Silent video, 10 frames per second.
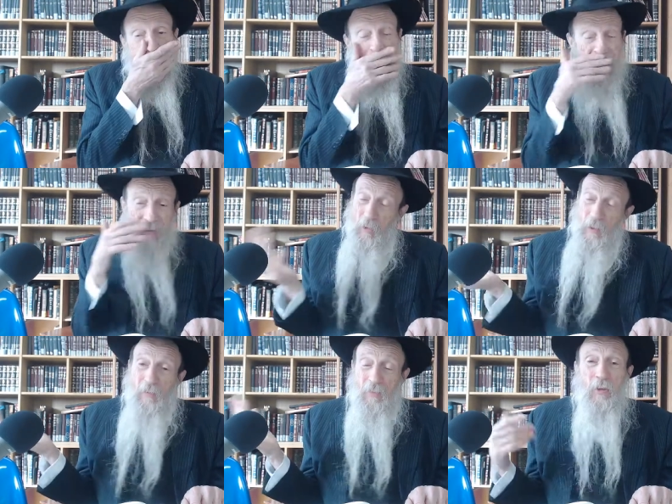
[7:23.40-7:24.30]
says,
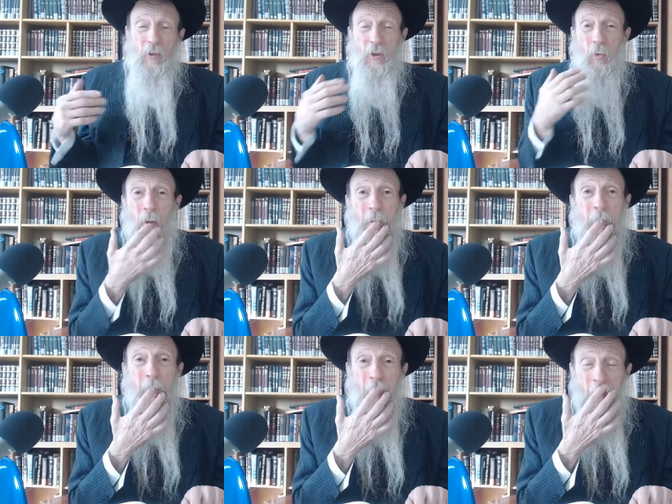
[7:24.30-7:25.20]
okay, if that's what you want,
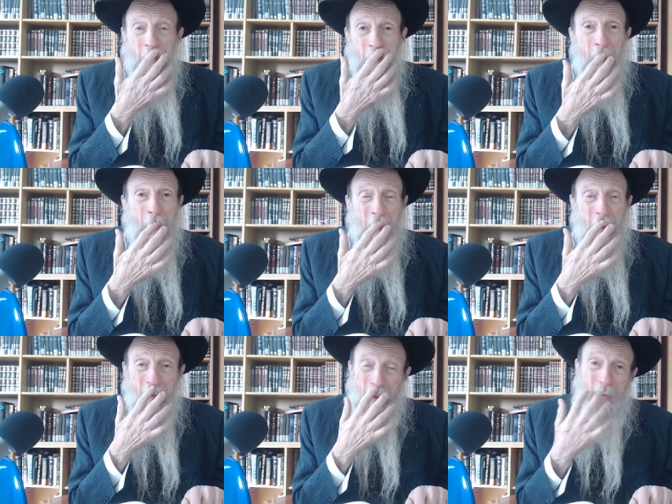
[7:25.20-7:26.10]
you
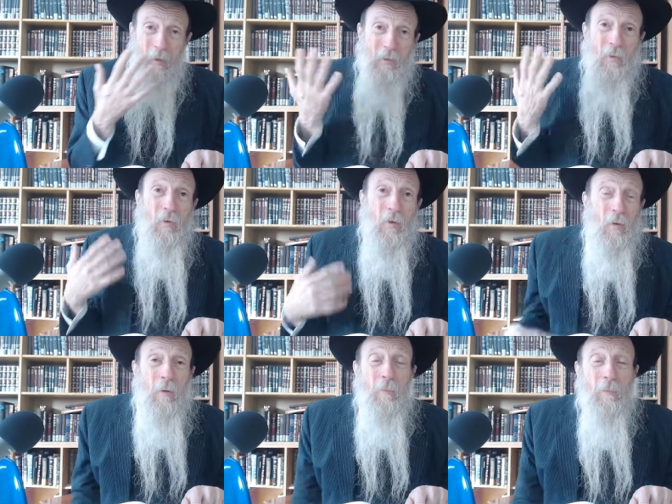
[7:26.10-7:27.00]
know, that's what I'll give you. you